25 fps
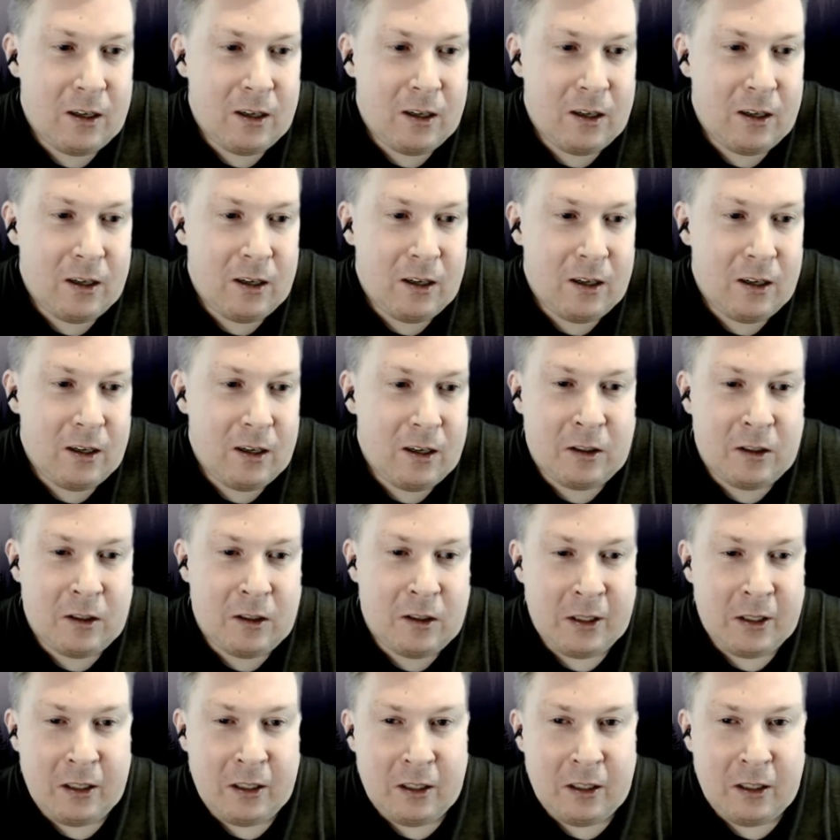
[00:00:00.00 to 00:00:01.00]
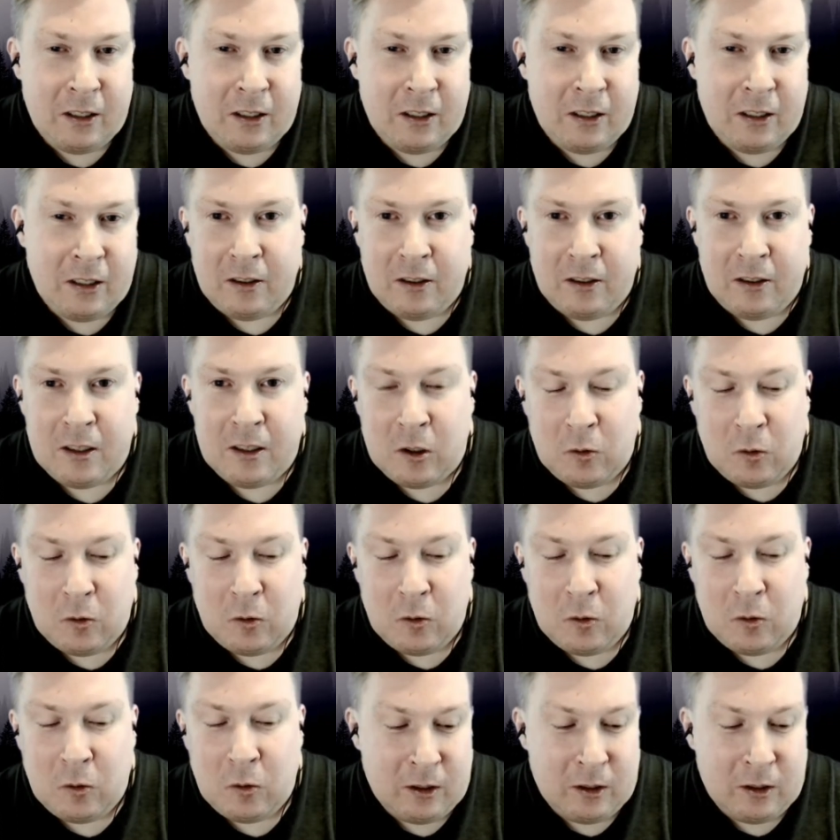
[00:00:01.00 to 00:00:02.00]
Yeah, totally. There's
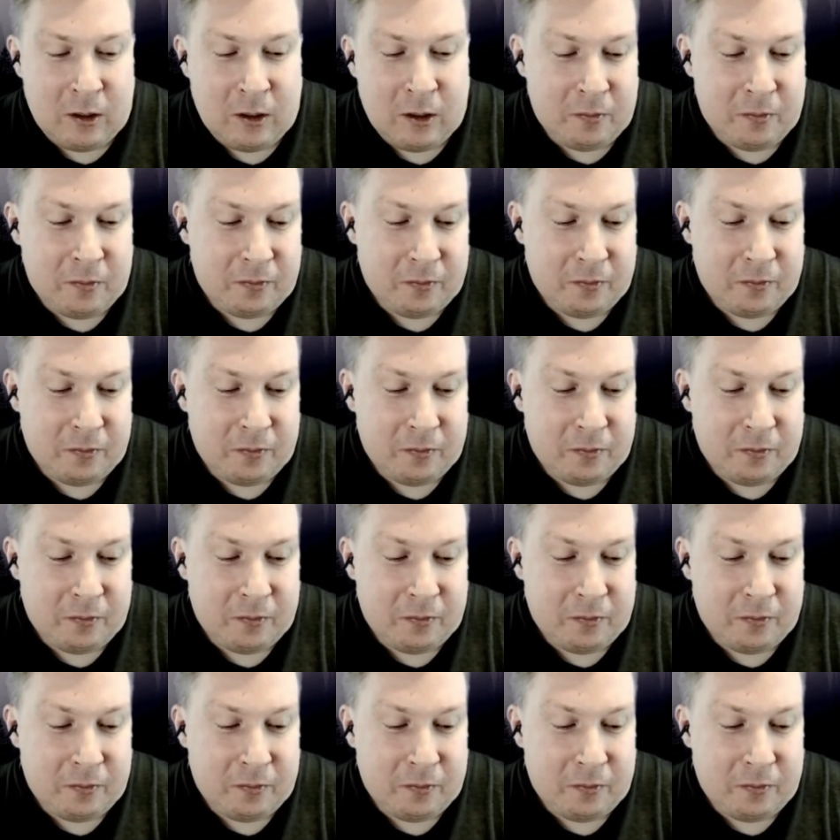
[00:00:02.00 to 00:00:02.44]
no,